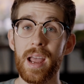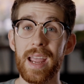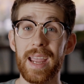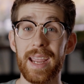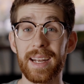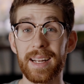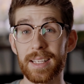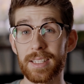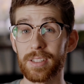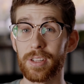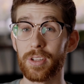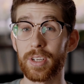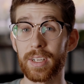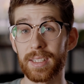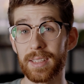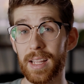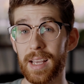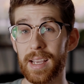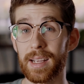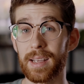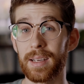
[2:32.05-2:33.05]
It is looking
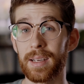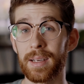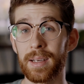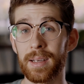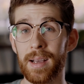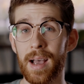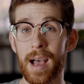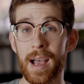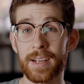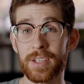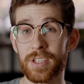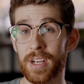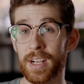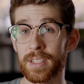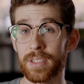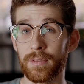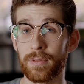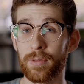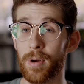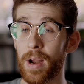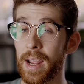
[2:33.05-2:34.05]
like a high
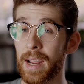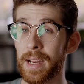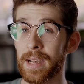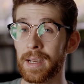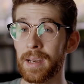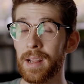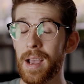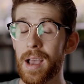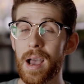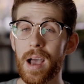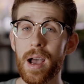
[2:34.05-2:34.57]
chance of rain.